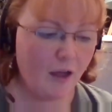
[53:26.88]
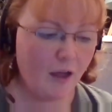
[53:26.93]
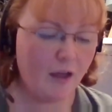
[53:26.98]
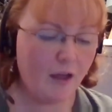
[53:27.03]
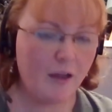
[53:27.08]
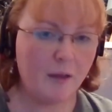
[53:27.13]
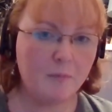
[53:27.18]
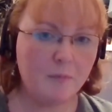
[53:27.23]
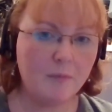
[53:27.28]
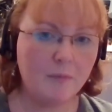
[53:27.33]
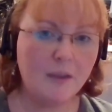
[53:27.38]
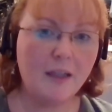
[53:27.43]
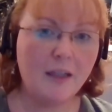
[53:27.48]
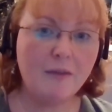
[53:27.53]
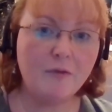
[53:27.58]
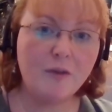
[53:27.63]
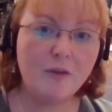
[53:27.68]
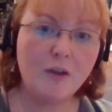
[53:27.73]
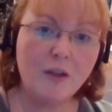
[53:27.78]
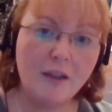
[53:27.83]
um,
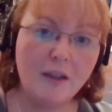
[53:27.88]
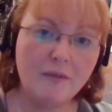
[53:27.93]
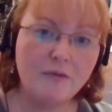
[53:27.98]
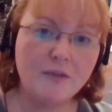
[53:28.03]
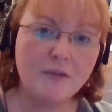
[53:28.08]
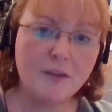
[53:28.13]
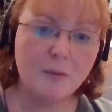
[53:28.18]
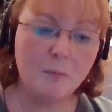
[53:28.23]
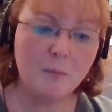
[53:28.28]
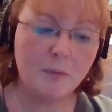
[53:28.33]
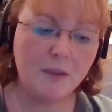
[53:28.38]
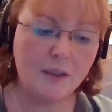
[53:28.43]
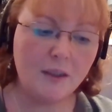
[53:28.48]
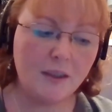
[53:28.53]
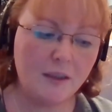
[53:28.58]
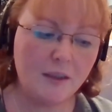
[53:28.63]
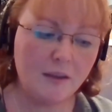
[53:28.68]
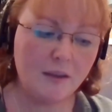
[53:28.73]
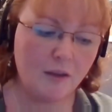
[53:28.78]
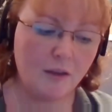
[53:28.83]
if you if
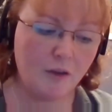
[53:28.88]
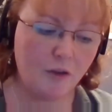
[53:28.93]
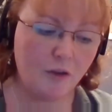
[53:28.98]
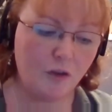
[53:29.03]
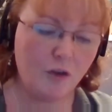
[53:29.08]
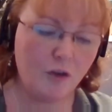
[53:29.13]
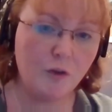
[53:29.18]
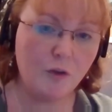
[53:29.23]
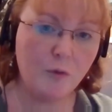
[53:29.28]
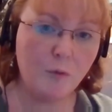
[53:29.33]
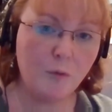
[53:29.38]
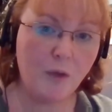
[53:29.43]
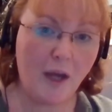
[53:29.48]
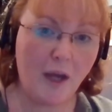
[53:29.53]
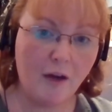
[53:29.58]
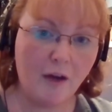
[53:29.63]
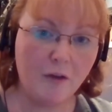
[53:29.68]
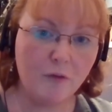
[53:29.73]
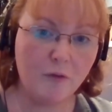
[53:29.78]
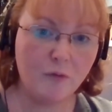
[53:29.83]
somebody you
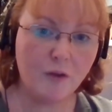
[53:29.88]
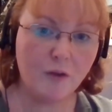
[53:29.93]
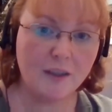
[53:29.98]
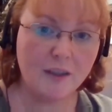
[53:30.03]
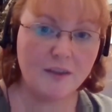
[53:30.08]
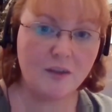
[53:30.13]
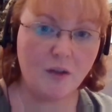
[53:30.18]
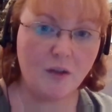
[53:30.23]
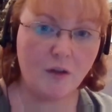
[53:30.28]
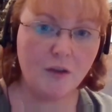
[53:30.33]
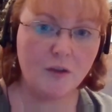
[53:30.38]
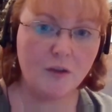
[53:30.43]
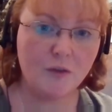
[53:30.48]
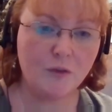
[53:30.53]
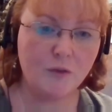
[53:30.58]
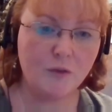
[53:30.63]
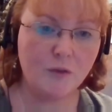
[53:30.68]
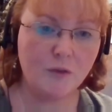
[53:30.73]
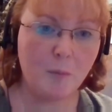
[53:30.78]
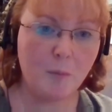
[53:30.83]
cared for has died
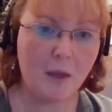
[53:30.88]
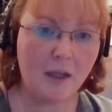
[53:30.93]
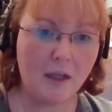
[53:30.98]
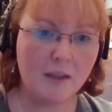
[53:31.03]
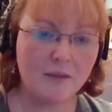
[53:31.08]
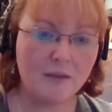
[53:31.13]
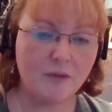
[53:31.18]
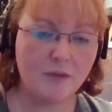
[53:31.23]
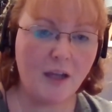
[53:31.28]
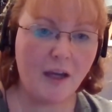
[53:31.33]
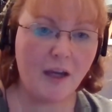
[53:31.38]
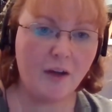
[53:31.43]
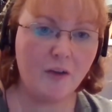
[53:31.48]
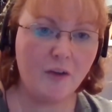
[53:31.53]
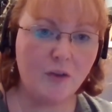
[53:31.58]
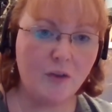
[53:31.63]
under palliative care,